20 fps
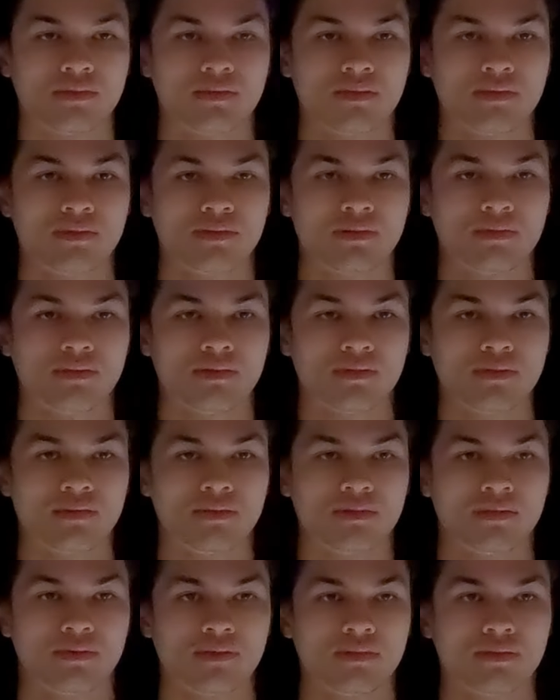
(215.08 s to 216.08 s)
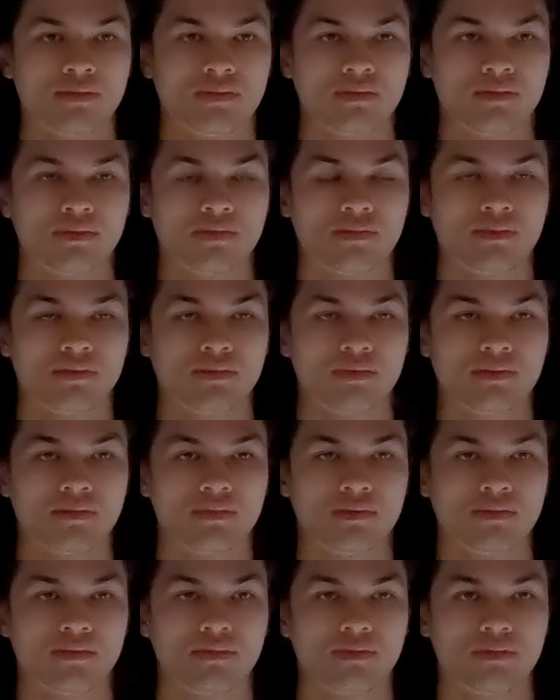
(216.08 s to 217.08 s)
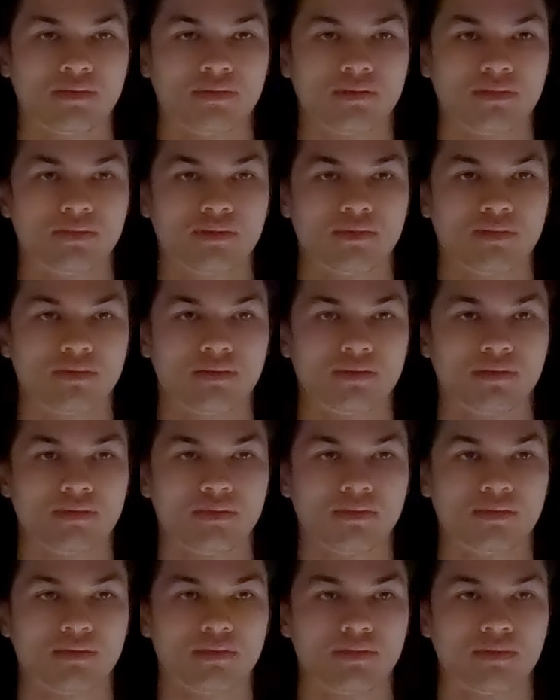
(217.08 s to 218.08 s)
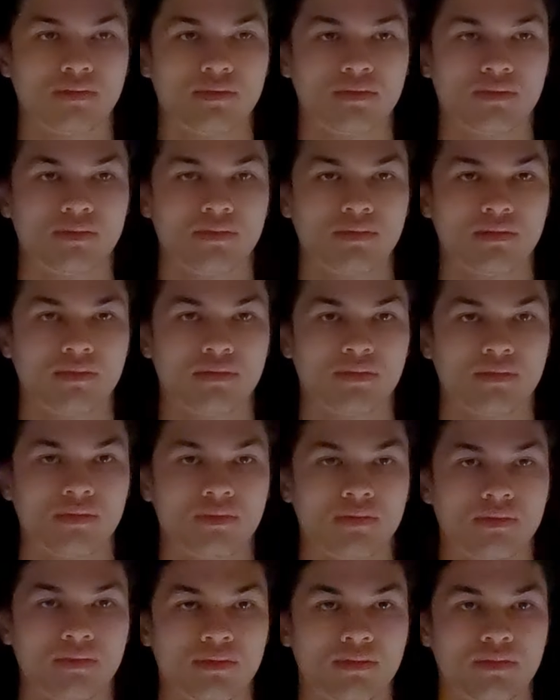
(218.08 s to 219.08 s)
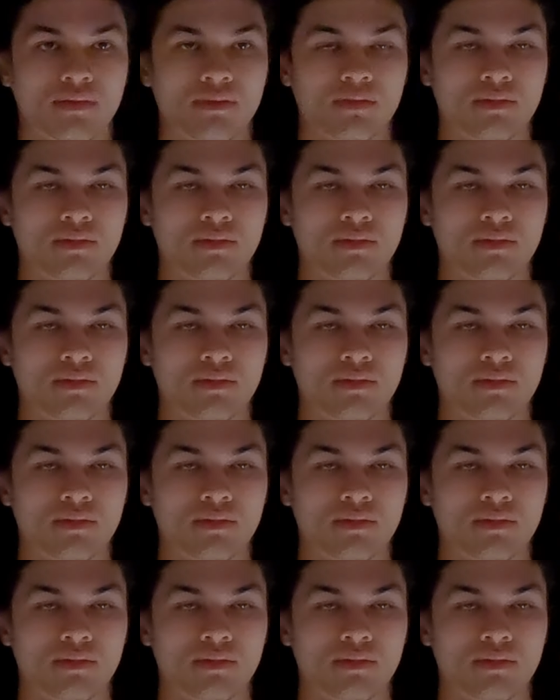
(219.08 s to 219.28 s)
Nothing is said.